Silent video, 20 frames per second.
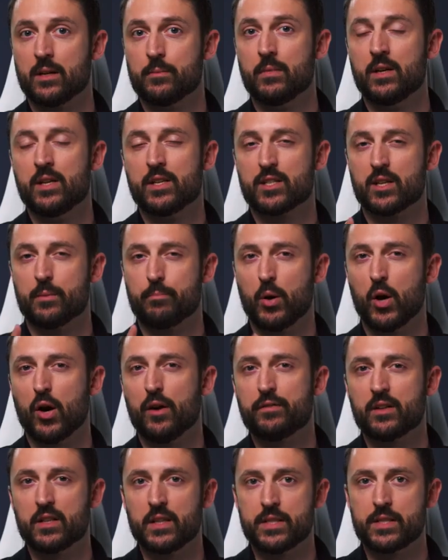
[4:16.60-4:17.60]
them to
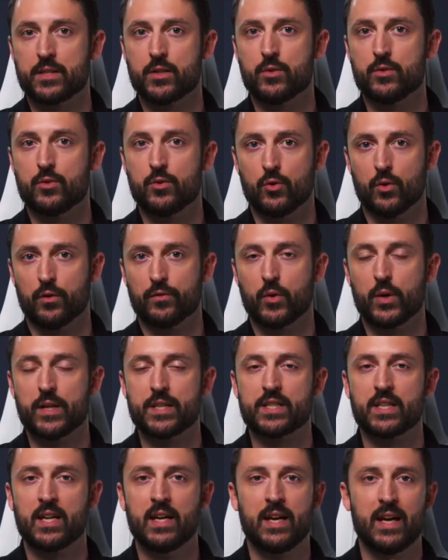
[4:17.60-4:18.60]
perfectly suit your
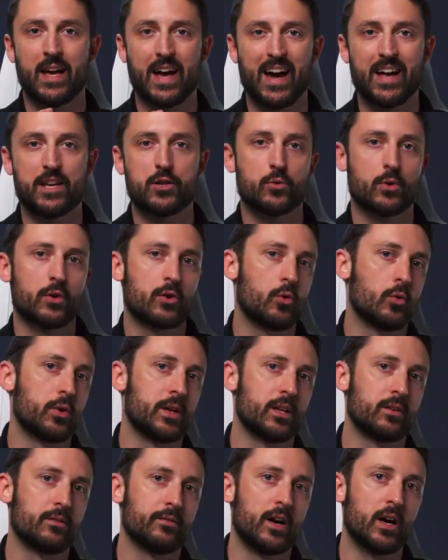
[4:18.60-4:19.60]
voice and your
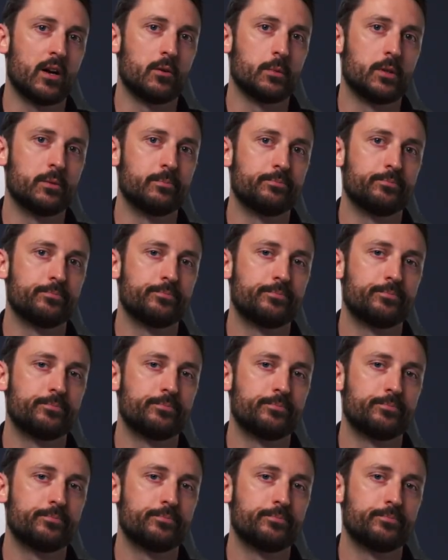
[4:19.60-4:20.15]
recording environment.